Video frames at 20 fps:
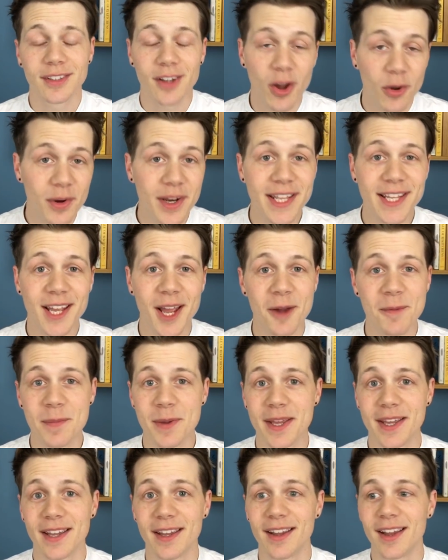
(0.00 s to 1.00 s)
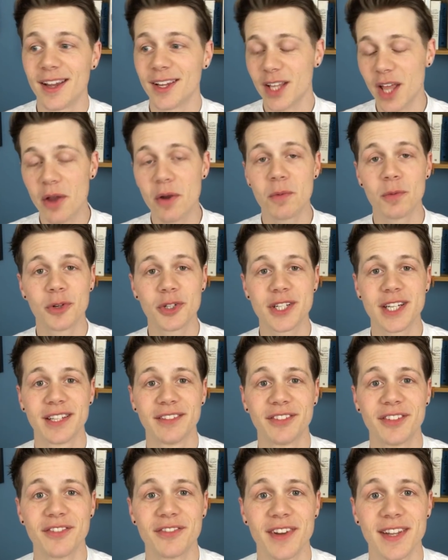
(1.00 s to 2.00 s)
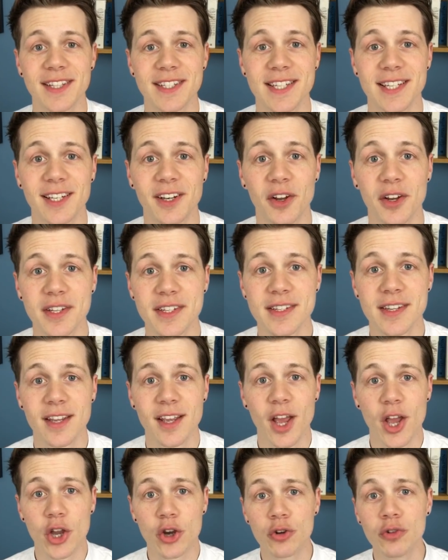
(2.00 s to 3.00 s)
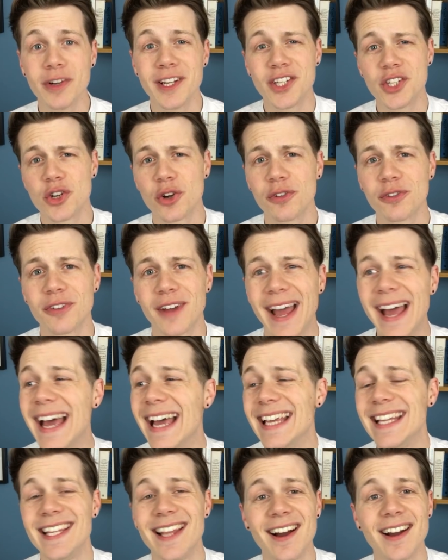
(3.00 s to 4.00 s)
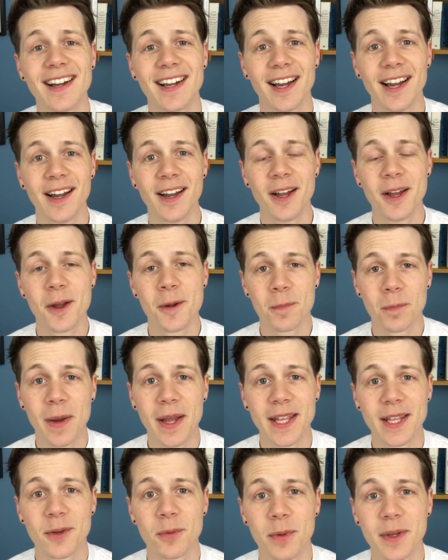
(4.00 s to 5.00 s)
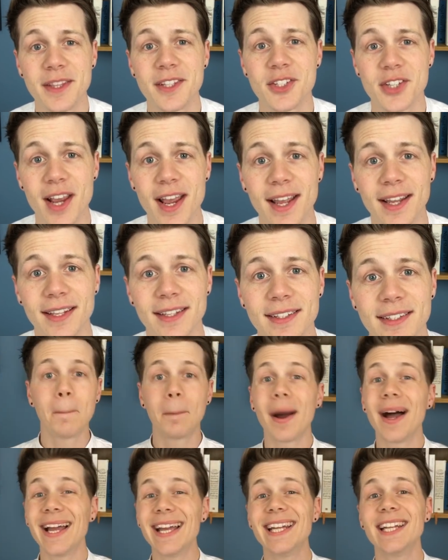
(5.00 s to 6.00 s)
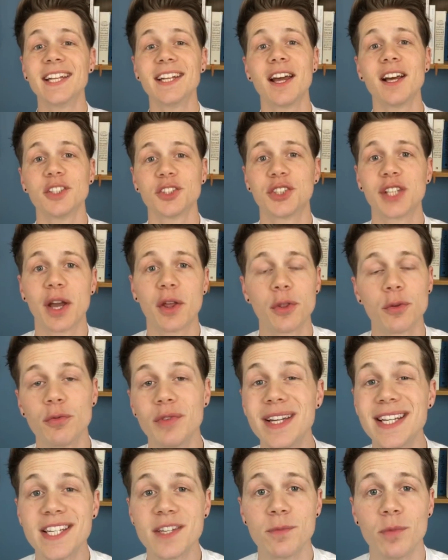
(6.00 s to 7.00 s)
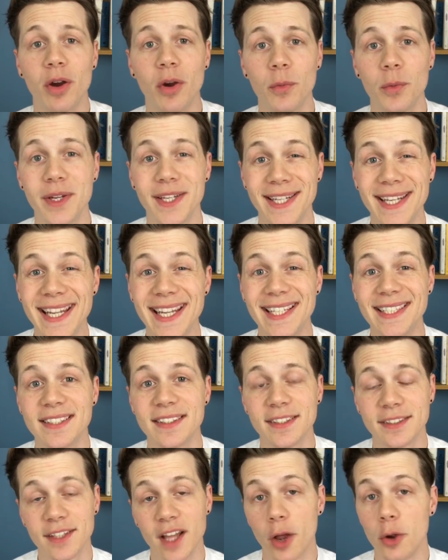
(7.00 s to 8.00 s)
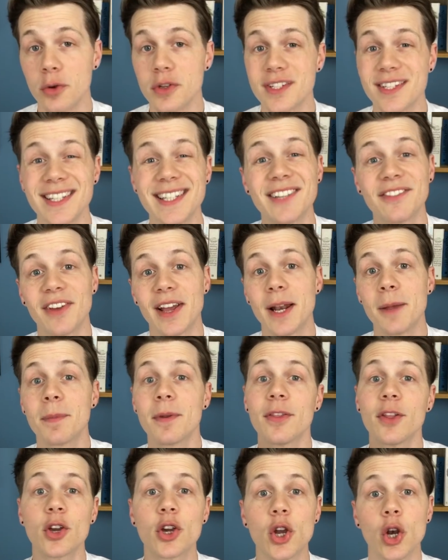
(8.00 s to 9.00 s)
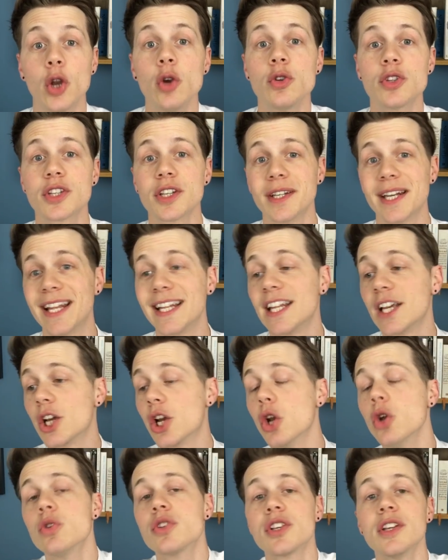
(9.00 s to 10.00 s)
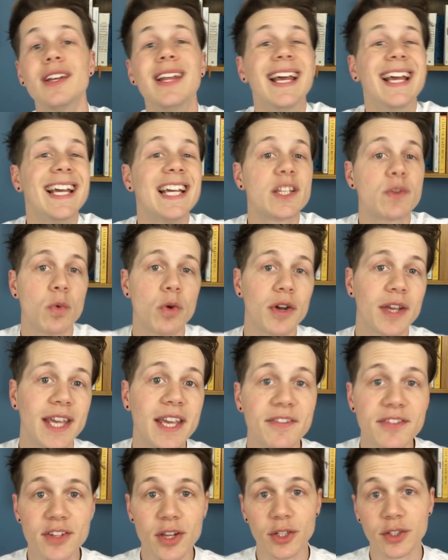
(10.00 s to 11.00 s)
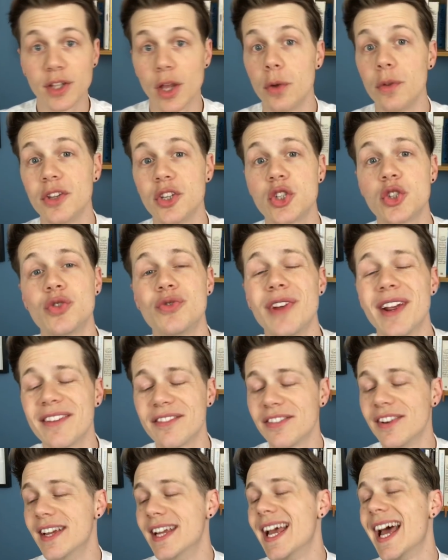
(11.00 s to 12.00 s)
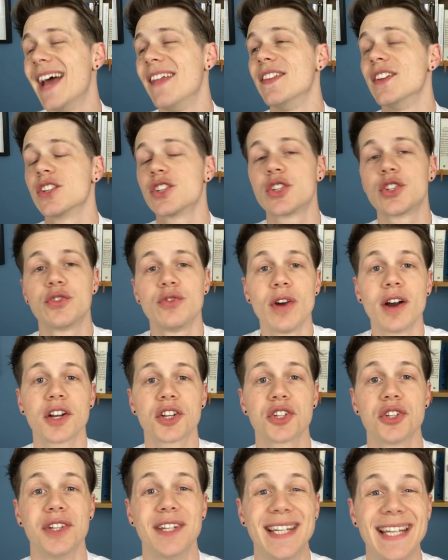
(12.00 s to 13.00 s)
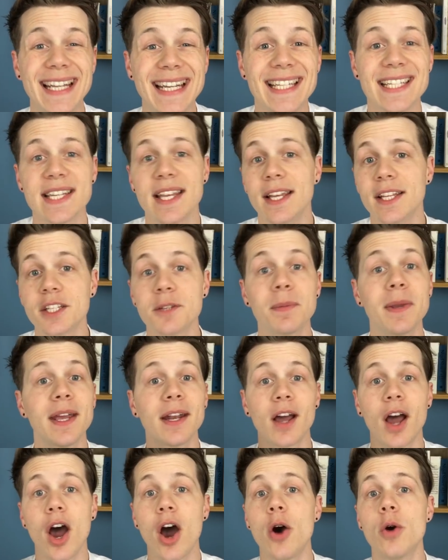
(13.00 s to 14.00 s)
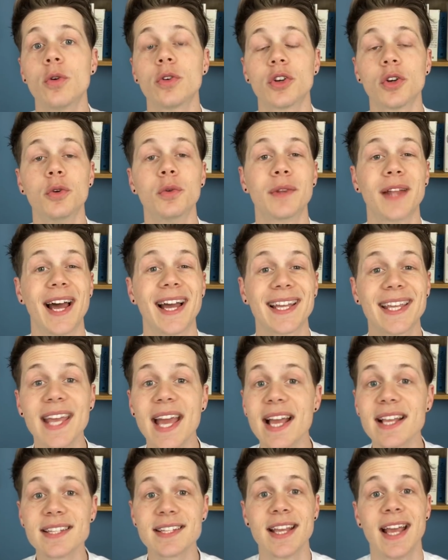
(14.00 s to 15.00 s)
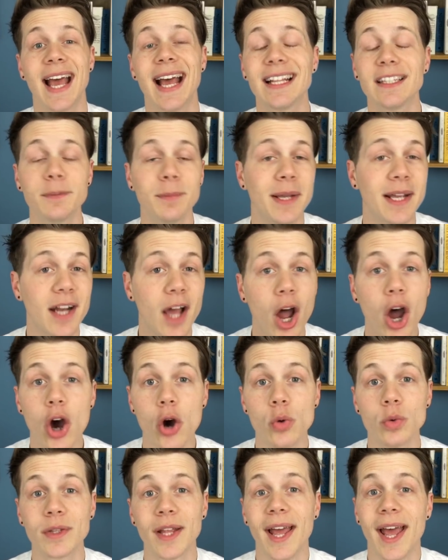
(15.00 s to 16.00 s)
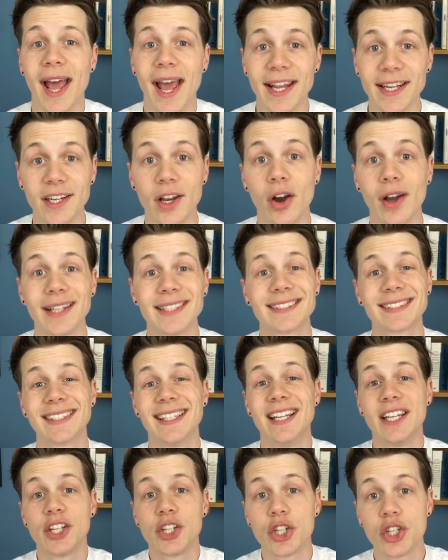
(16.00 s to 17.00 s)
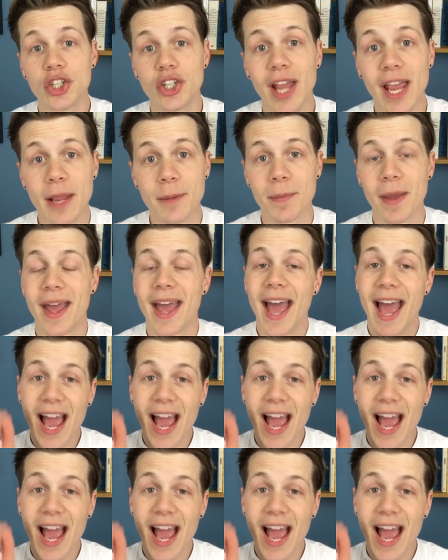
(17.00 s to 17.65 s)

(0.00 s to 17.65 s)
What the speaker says: I'll link it up here. Go and watch it if you fancy a nice cringe off at a younger Bake with Jack. But in a nutshell, the reason why we knead the dough is to develop the gluten, and the gluten is what gives our dough the strength and the structure it needs to be able to hold all that gas and to be able to hold a nice shape.